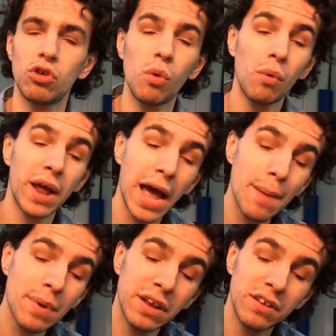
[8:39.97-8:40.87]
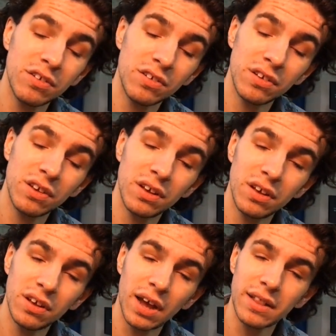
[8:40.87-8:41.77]
So what would happen is,
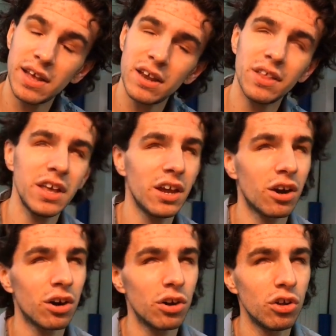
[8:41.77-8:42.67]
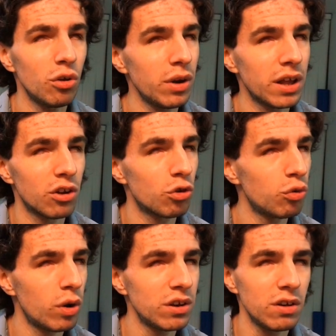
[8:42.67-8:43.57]
at the end of the year, you would get a
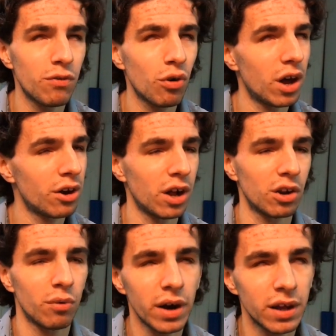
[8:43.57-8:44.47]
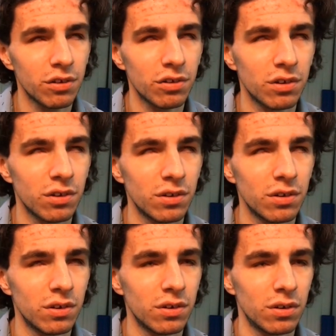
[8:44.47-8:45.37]
$2,400 raise
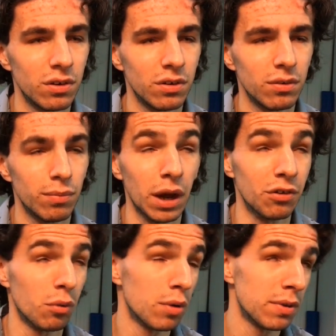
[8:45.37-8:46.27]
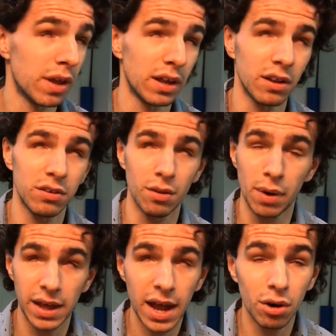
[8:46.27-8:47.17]
because they wouldn't be taking the,
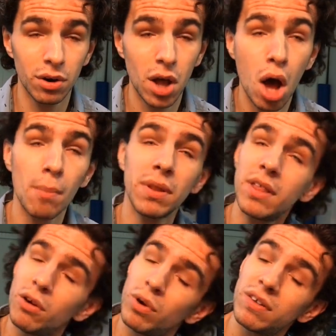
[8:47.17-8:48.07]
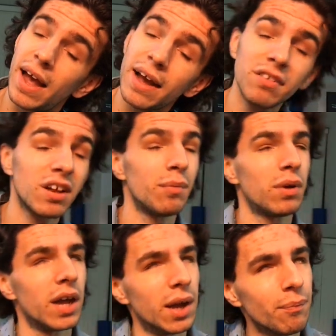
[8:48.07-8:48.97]
the money out. But then when tax
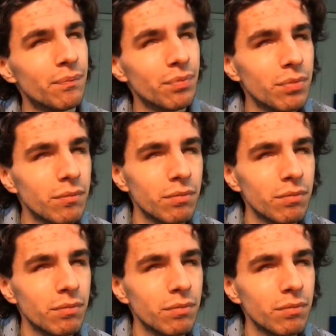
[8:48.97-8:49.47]
time came,